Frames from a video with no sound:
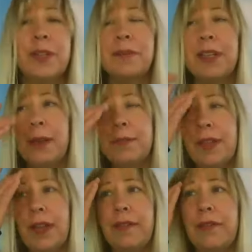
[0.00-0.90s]
sometimes
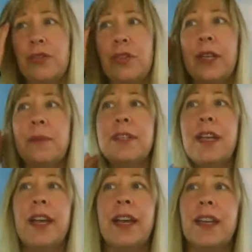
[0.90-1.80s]
I've dreamed
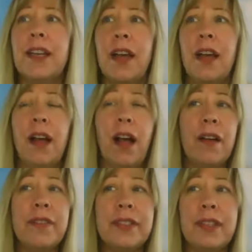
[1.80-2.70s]
and
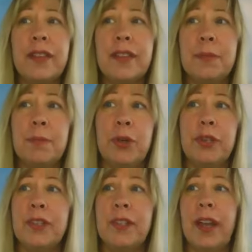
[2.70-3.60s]
all of a sudden this
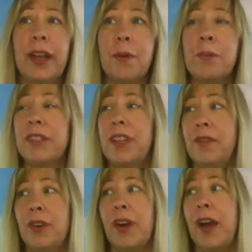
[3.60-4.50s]
person I almost had
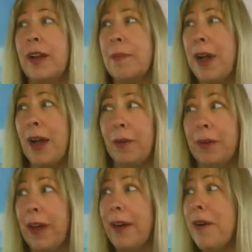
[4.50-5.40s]
forgotten about,
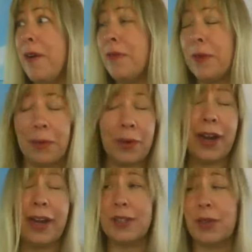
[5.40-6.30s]
I don't know, from
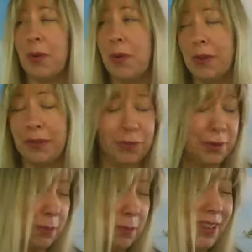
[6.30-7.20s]
grade school or
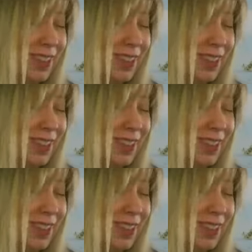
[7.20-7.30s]
from,